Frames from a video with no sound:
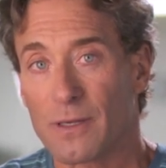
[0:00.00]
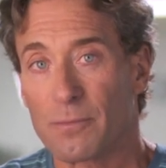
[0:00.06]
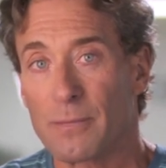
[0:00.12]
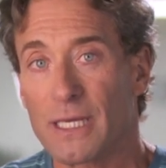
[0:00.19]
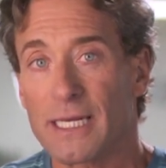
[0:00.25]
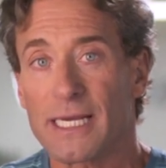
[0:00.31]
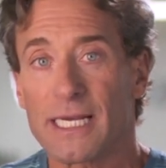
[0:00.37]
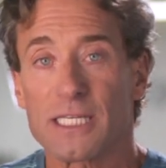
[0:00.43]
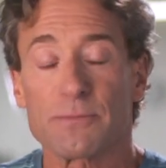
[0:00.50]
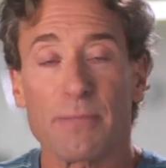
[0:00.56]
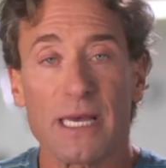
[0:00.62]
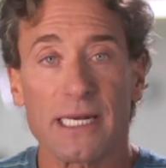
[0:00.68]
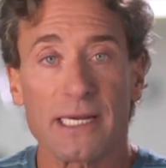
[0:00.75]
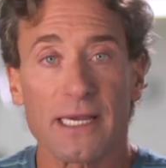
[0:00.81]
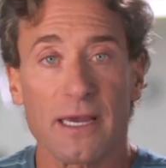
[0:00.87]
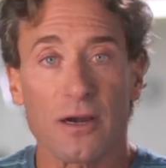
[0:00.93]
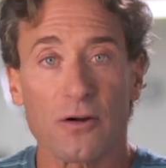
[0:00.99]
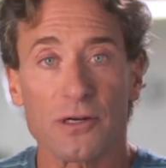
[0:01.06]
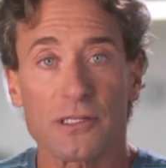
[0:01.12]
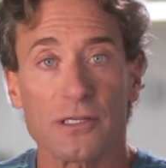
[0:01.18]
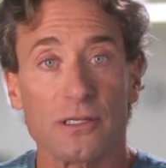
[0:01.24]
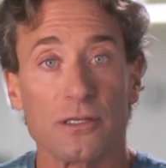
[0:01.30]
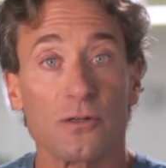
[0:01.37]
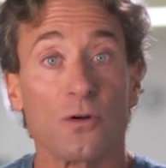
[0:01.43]
meaning as beta
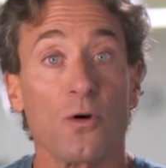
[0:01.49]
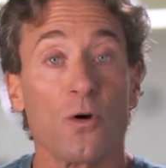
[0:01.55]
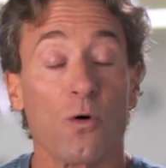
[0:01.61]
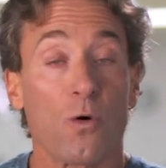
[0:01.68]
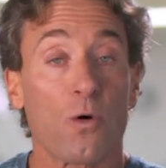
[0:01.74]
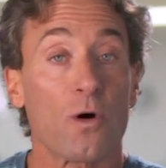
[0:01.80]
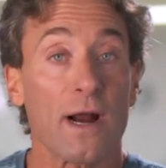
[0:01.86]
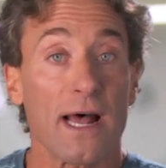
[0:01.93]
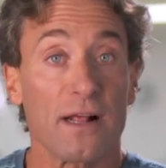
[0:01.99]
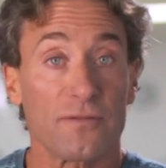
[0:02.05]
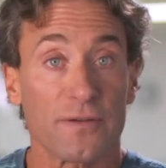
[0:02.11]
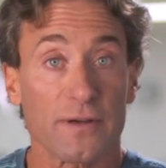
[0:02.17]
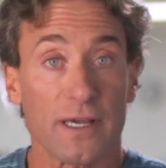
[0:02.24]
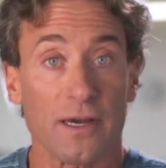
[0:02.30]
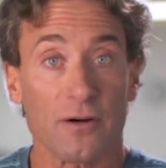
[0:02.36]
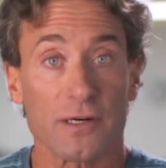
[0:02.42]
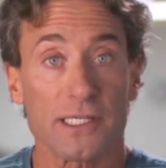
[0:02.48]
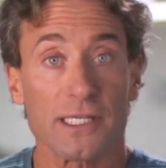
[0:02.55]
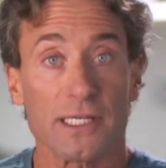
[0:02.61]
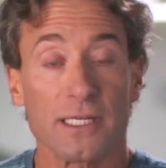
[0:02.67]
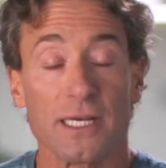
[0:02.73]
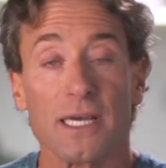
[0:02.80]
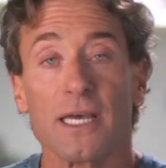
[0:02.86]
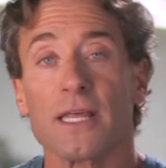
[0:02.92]
carotene or alpha
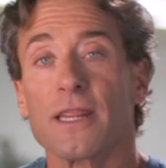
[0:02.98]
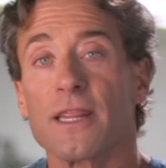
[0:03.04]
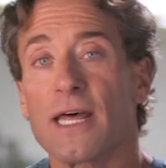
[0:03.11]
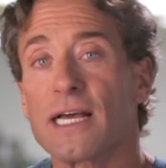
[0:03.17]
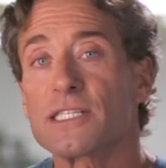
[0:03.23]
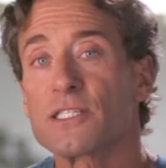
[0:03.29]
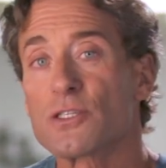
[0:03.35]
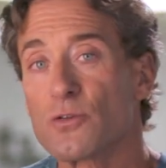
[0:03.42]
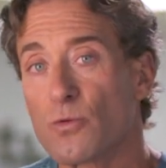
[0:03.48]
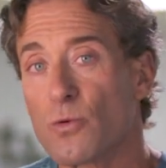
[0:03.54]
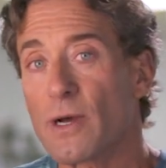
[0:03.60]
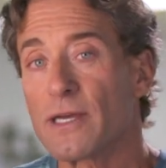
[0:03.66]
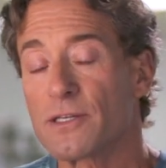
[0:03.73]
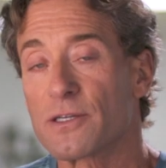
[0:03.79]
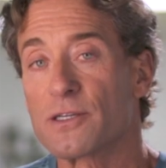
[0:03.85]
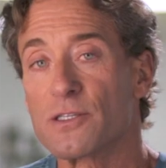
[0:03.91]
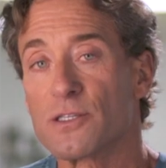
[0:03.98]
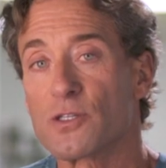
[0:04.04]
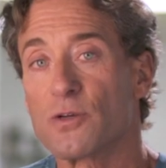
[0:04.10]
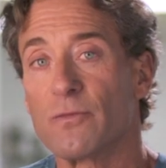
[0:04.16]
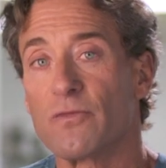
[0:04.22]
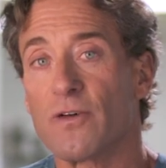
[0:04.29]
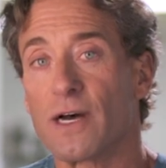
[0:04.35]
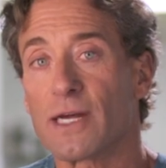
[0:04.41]
carotene. That's the way to
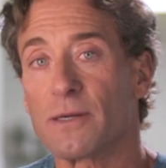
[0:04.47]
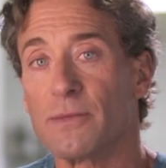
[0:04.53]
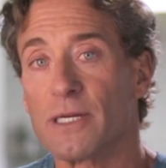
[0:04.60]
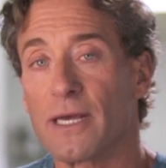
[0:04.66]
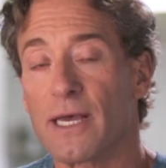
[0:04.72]
consume vitamin